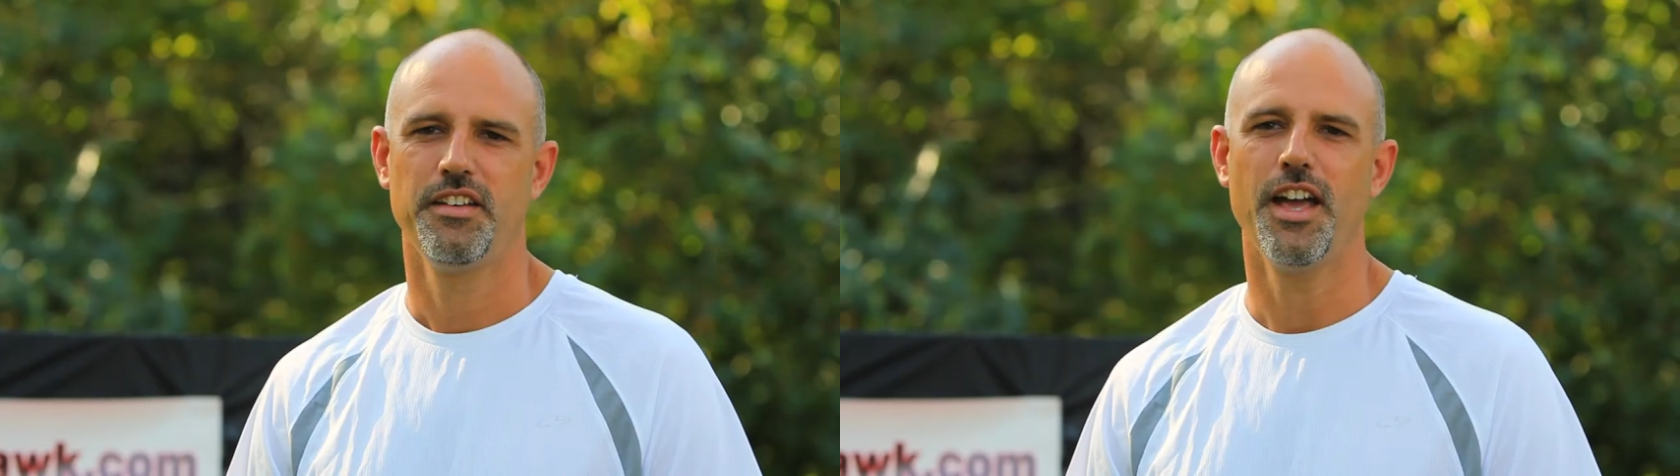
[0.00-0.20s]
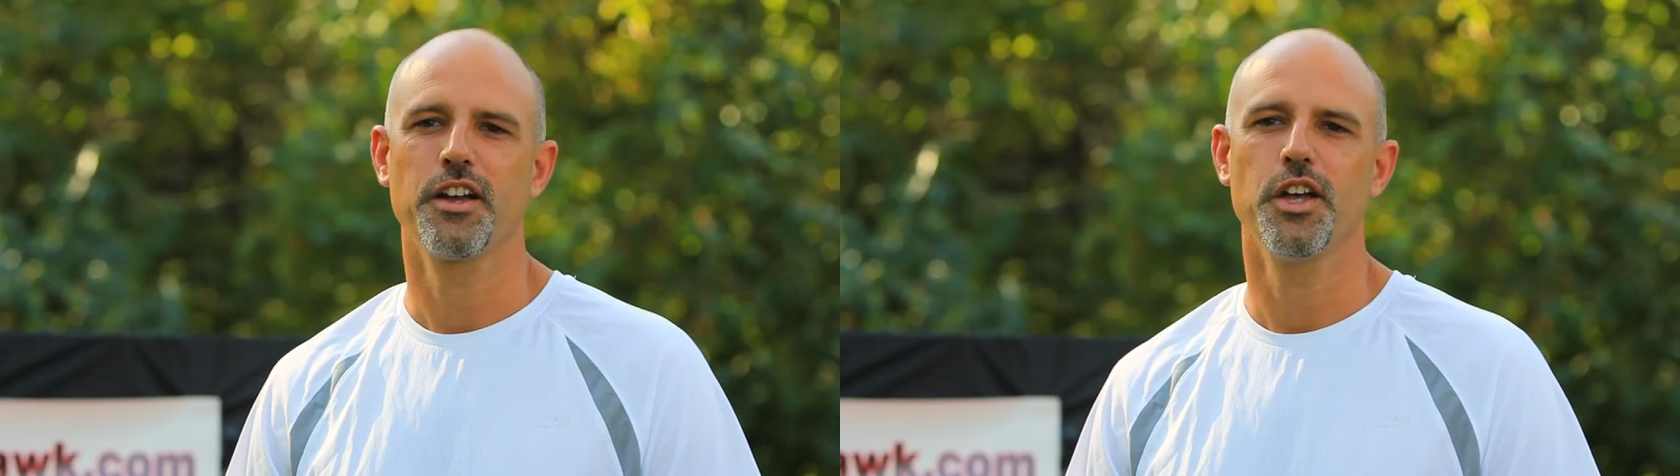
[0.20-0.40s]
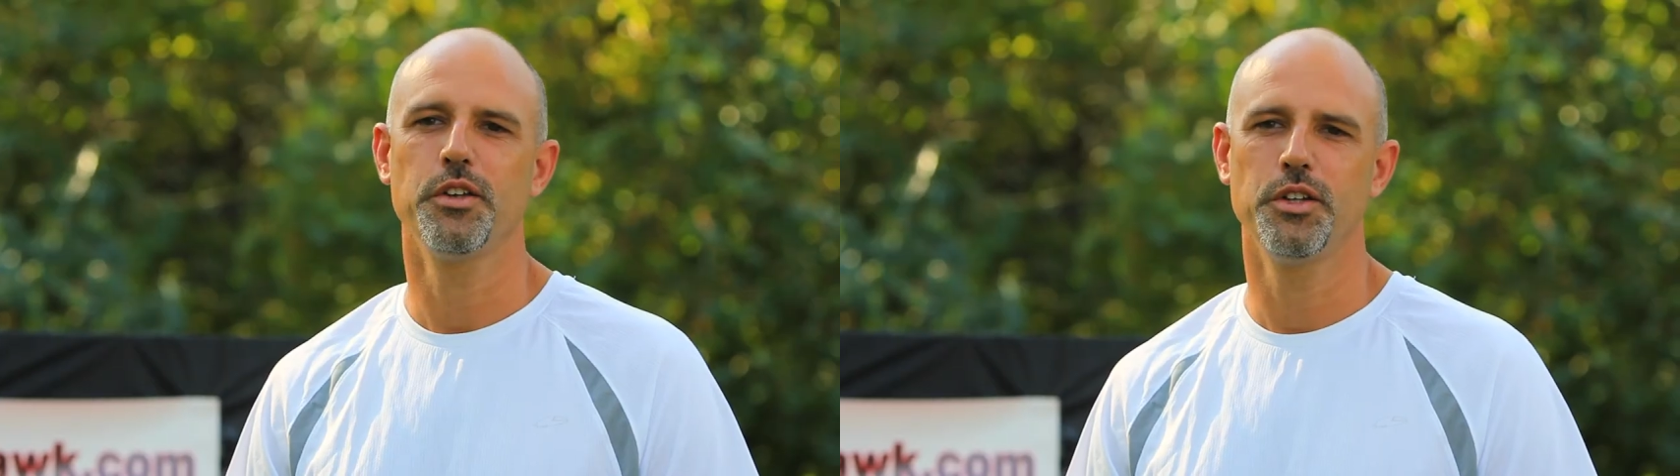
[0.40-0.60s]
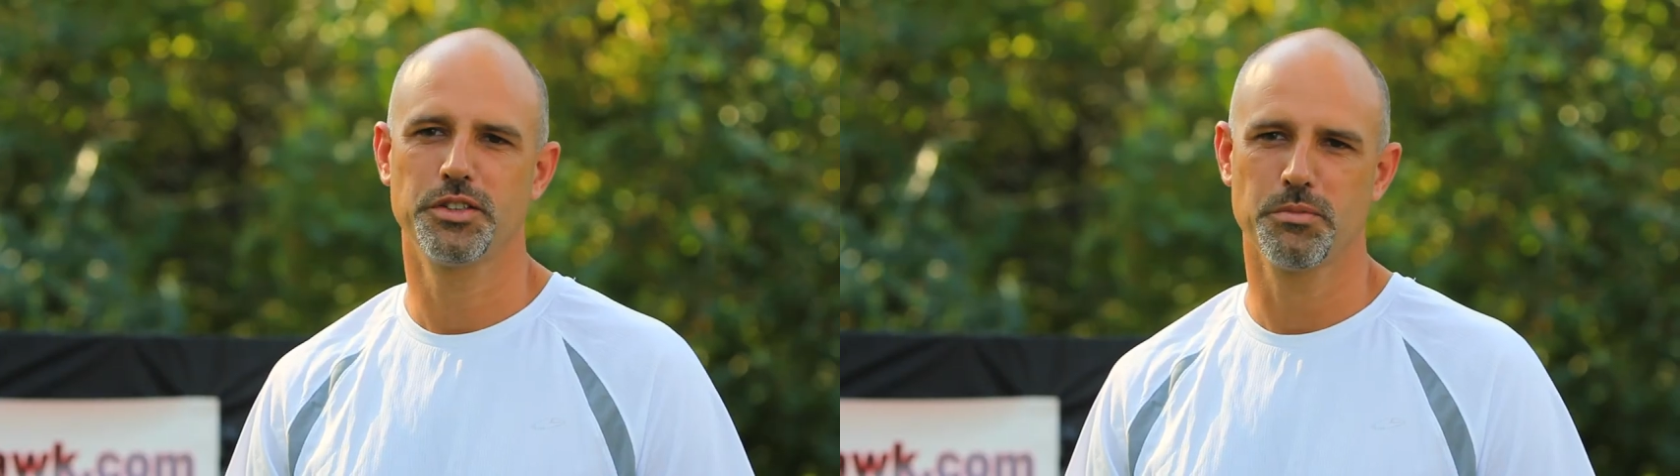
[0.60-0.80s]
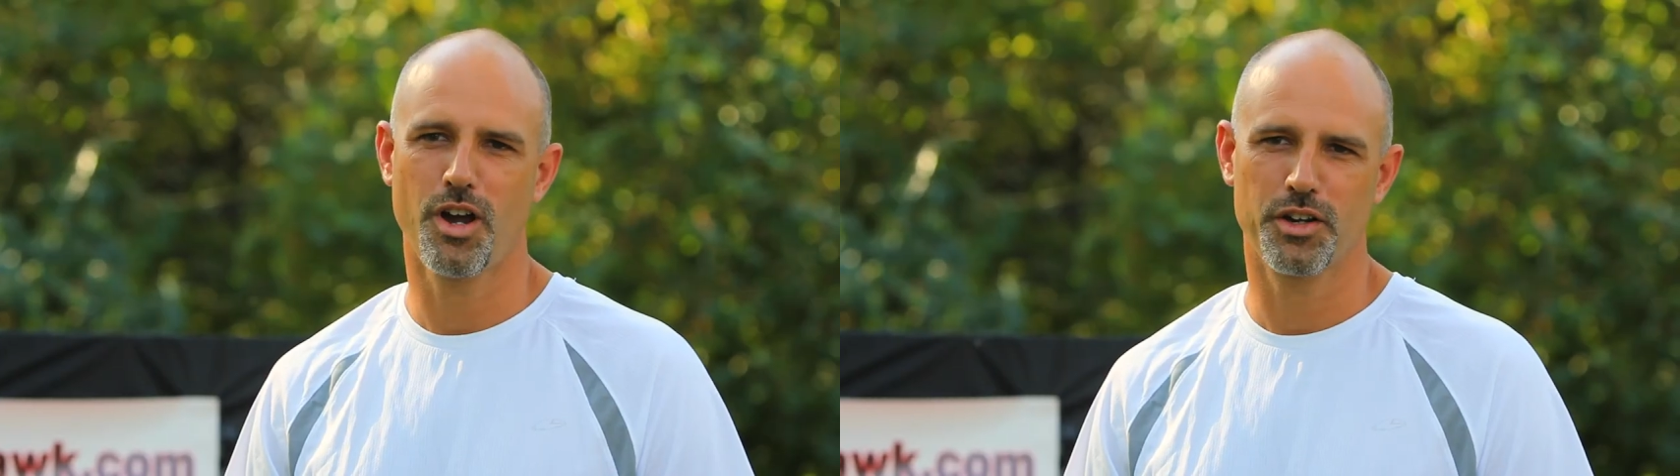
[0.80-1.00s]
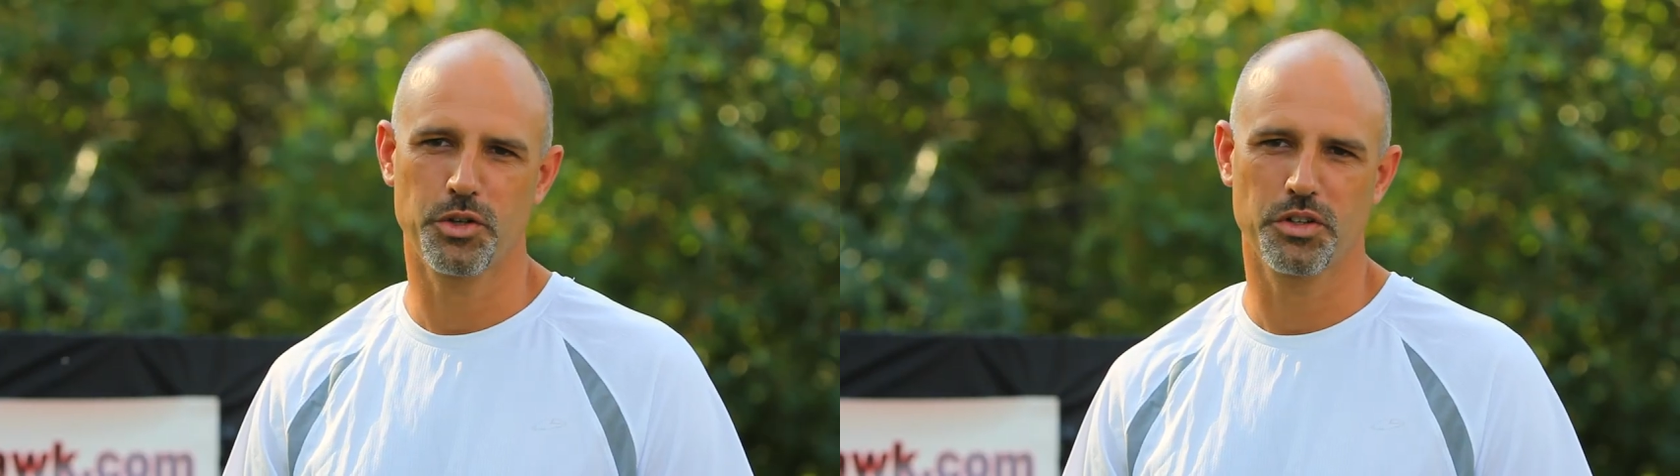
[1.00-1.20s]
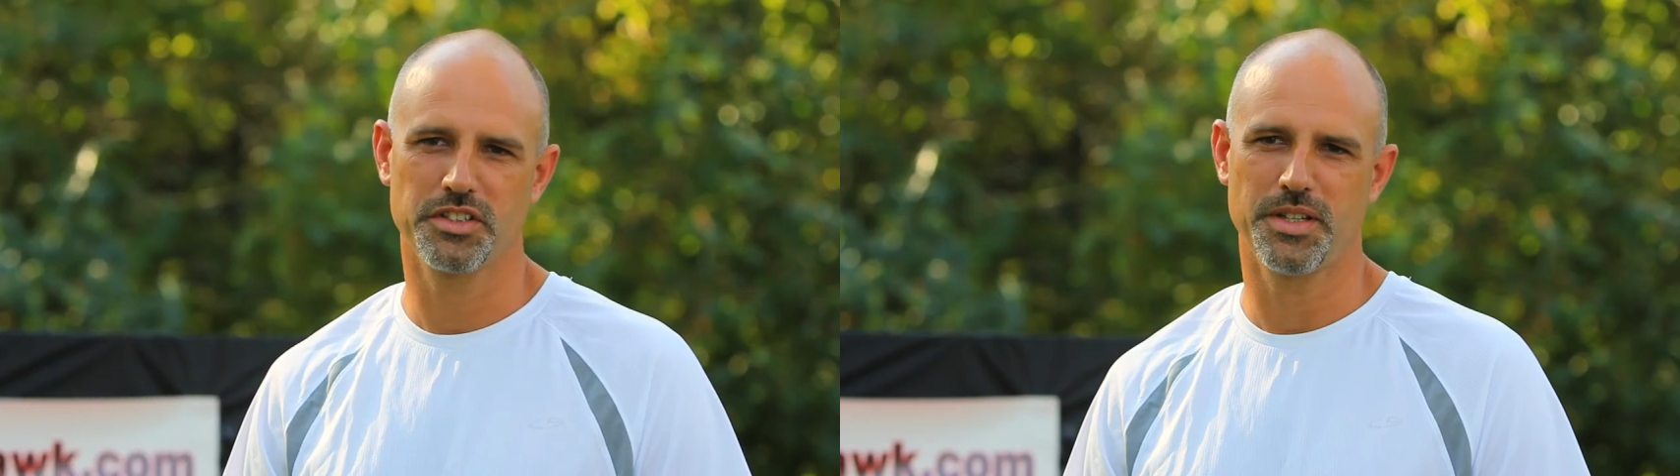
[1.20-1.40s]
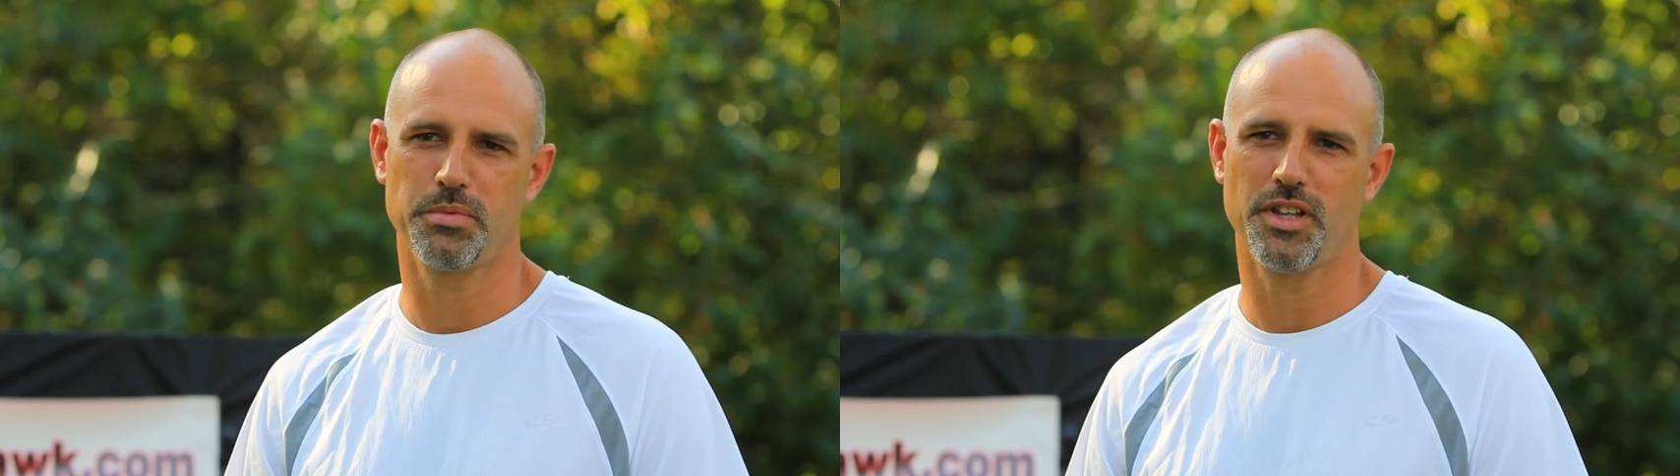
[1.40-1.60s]
Now go do some hardcore
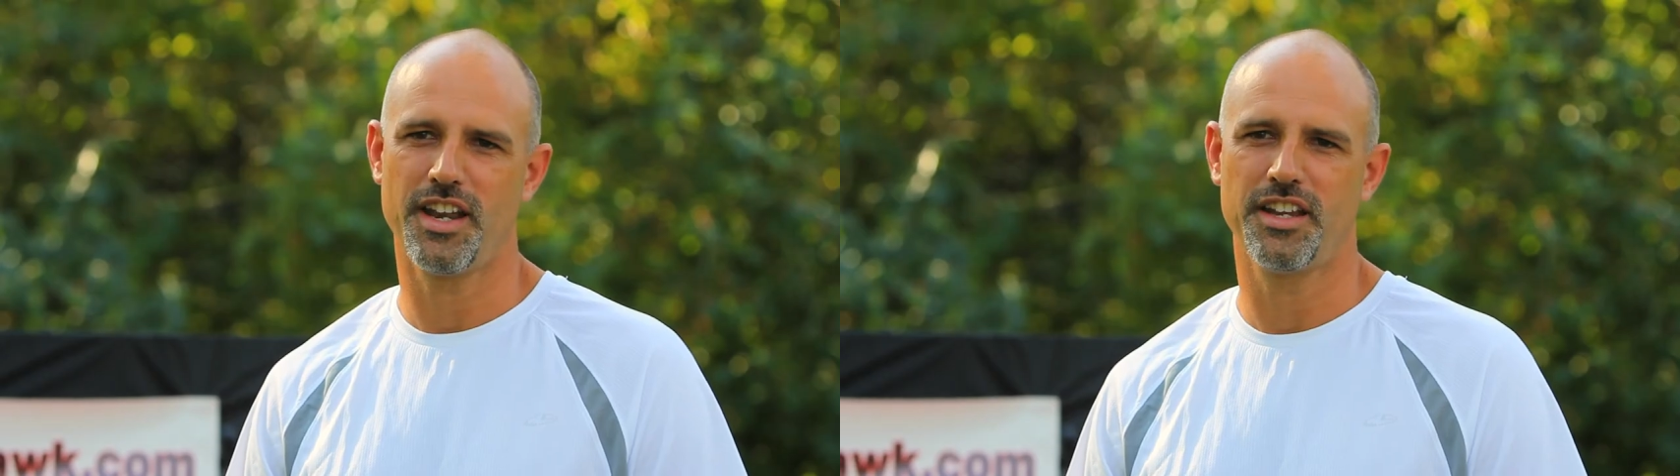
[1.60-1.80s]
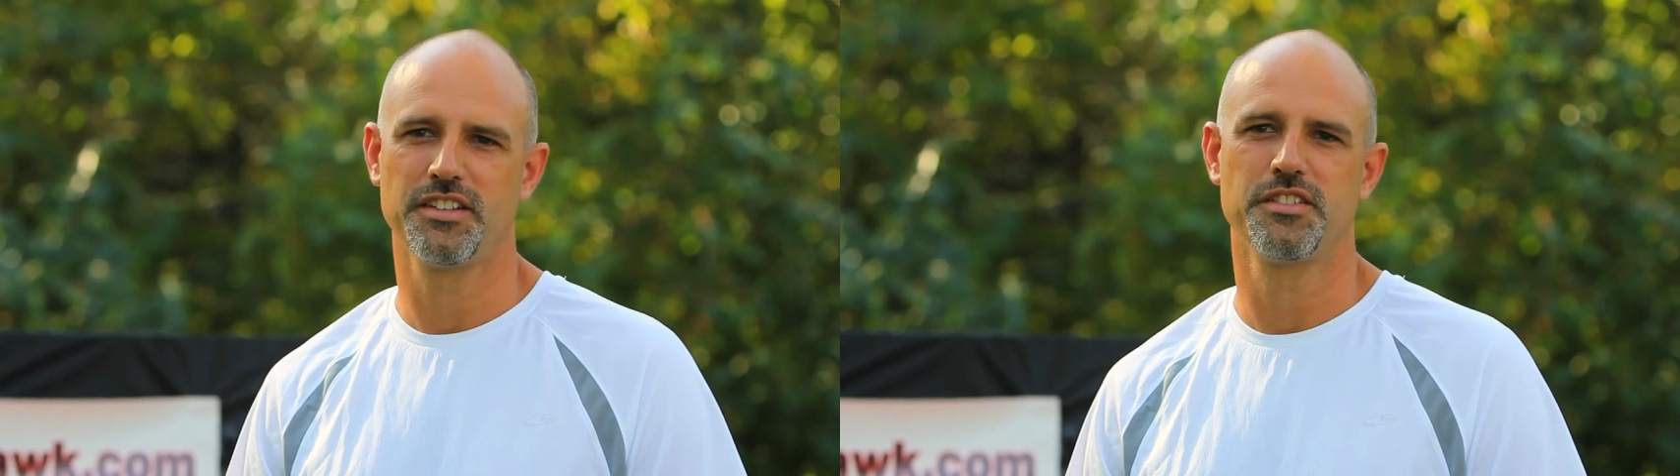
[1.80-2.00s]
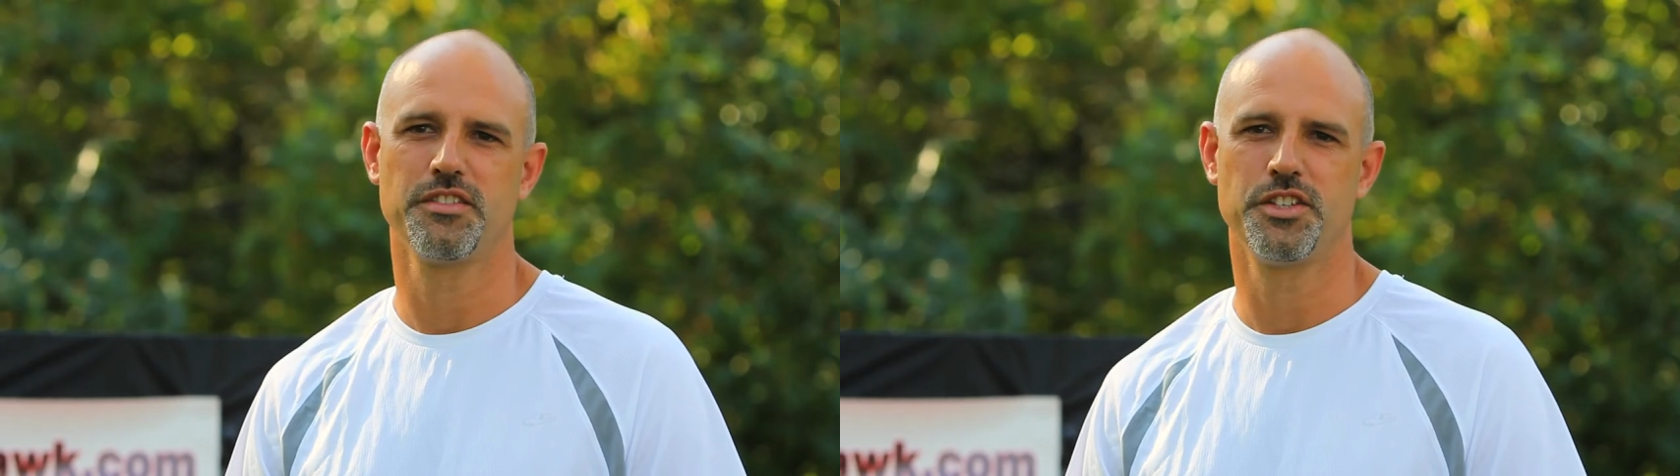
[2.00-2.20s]
zip lining,